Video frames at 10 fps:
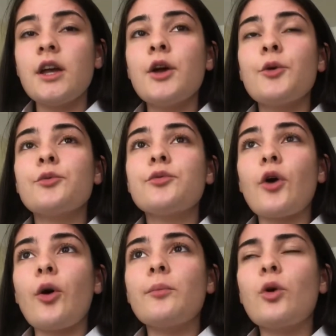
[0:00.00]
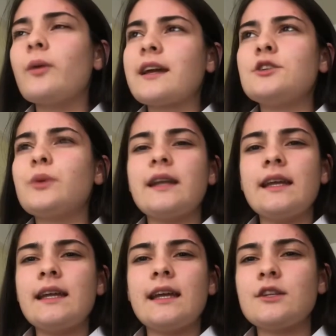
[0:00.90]
from, or like a
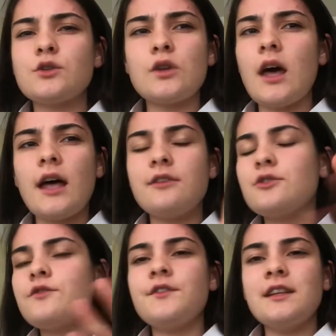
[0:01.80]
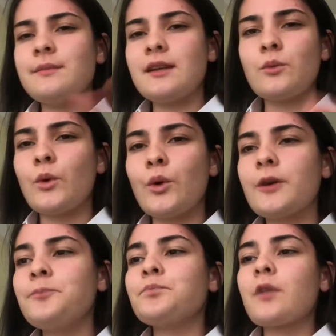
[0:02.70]
15-minute
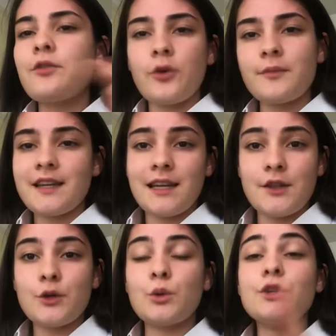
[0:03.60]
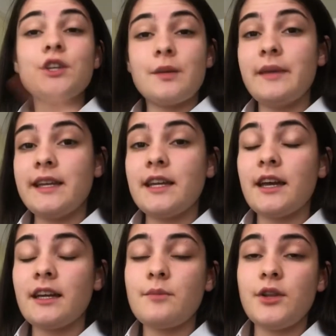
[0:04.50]
walk from Senghennydd Hall to the media
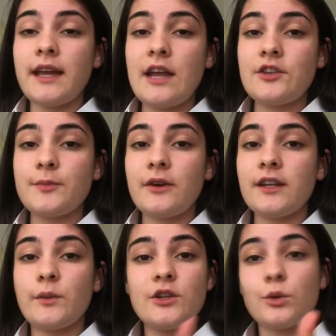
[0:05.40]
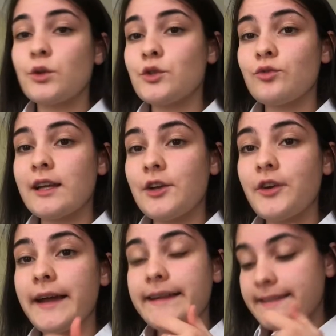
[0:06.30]
and communications building, which was really
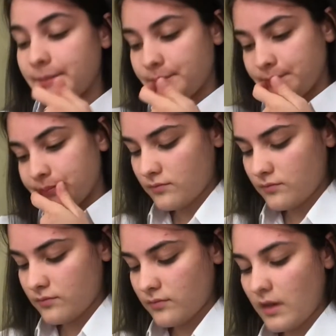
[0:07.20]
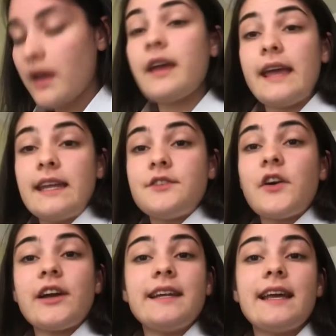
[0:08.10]
great. It is
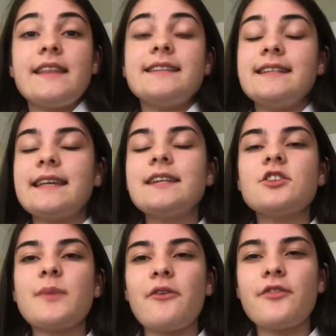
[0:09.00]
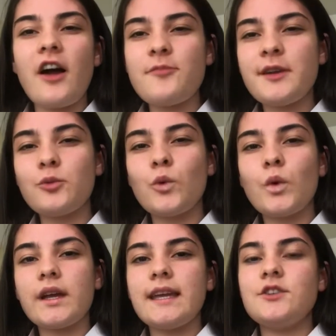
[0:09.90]
very near the city centre. It's about a 5-minute
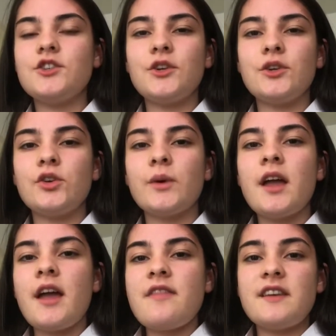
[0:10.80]
walk into the